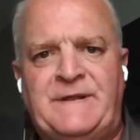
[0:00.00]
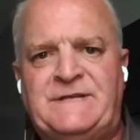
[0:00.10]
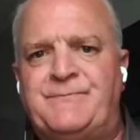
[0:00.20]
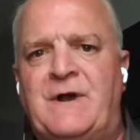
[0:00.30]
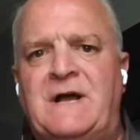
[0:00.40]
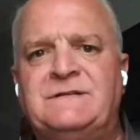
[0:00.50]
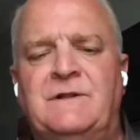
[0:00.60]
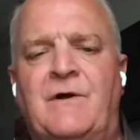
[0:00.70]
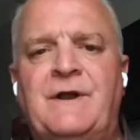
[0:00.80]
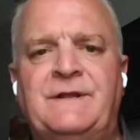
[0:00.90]
Peace Prize
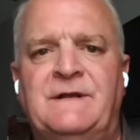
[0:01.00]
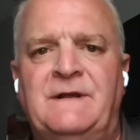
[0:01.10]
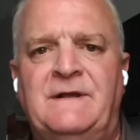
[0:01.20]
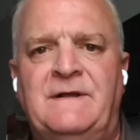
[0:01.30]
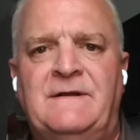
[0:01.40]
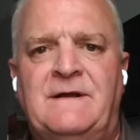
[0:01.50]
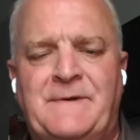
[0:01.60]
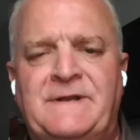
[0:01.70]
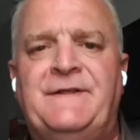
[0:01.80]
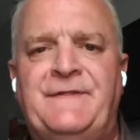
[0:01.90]
laureate? I
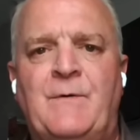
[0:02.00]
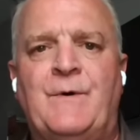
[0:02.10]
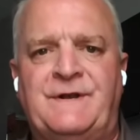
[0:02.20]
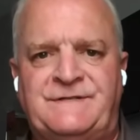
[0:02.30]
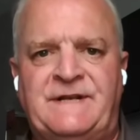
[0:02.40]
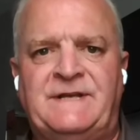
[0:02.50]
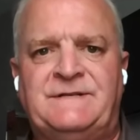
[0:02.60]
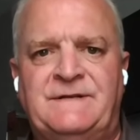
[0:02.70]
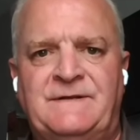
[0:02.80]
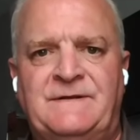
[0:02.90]
mean, isn't that what it
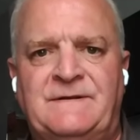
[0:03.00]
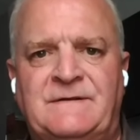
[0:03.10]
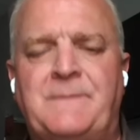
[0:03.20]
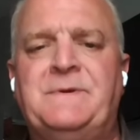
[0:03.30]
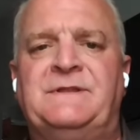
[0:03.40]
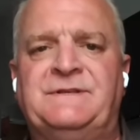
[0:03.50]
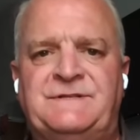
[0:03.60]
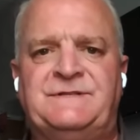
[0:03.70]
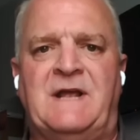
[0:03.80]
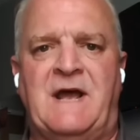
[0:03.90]
says? I mean,
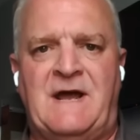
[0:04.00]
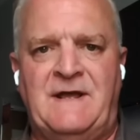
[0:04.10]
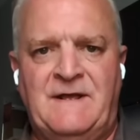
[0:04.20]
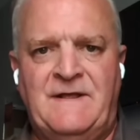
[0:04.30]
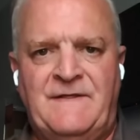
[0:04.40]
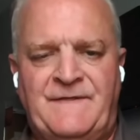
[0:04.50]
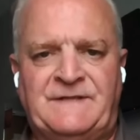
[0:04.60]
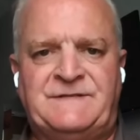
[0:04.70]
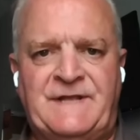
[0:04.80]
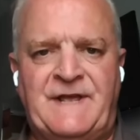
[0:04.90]
this is a guy
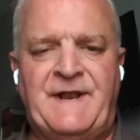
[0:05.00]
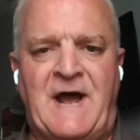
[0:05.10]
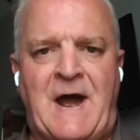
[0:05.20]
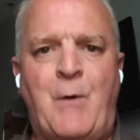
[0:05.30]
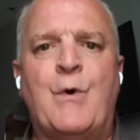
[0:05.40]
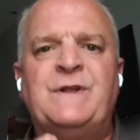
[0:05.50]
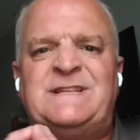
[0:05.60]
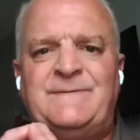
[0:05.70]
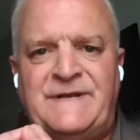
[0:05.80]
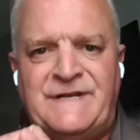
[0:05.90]
that said, I want
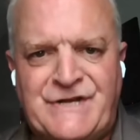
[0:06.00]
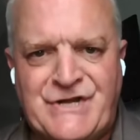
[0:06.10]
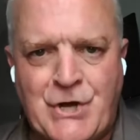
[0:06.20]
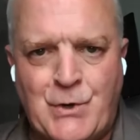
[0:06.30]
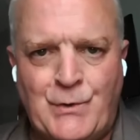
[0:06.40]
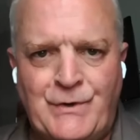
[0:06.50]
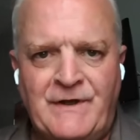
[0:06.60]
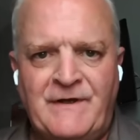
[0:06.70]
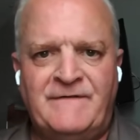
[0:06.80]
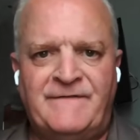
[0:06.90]
to be
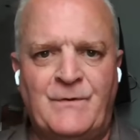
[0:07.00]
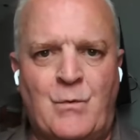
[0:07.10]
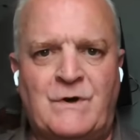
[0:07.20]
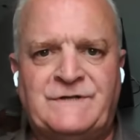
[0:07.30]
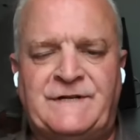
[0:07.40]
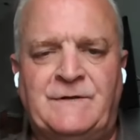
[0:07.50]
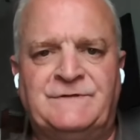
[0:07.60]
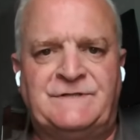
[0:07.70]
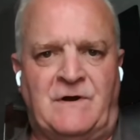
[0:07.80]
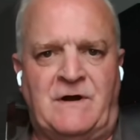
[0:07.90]
known for the wars I don't
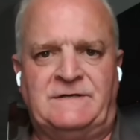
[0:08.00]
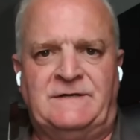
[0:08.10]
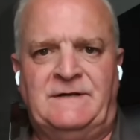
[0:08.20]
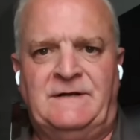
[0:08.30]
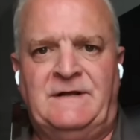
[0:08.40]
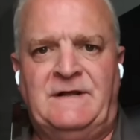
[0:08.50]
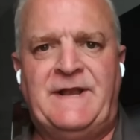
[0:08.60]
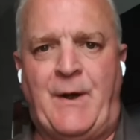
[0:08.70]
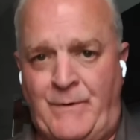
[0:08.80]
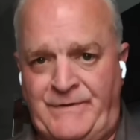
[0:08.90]
start.
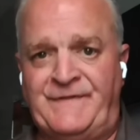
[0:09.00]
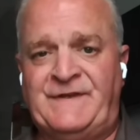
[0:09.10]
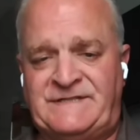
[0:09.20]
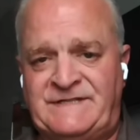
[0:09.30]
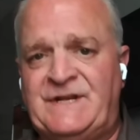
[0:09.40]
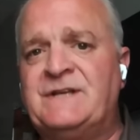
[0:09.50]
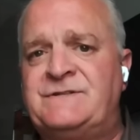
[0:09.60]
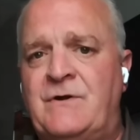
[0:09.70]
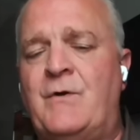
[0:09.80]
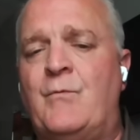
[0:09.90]
Now, whether this does
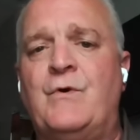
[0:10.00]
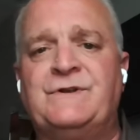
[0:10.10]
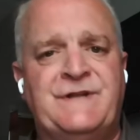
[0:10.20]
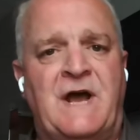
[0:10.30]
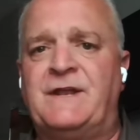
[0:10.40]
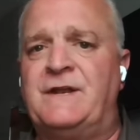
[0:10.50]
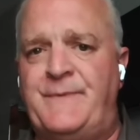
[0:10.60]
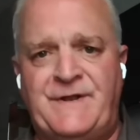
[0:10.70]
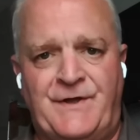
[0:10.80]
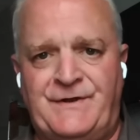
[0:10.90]
start a war is not going to
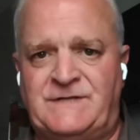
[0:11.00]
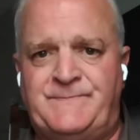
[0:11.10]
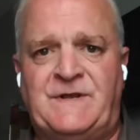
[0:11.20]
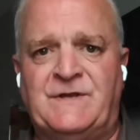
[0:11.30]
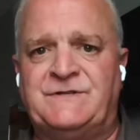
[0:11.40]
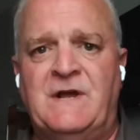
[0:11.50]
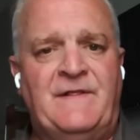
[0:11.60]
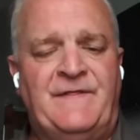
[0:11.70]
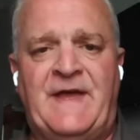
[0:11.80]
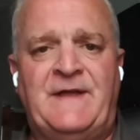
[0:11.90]
depend on us,
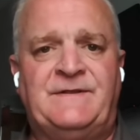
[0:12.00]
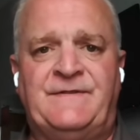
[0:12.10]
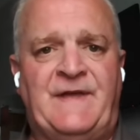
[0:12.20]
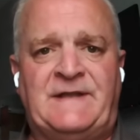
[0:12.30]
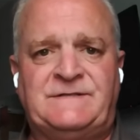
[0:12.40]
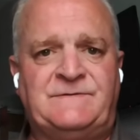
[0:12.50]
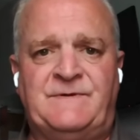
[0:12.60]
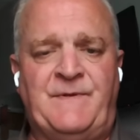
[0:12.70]
because that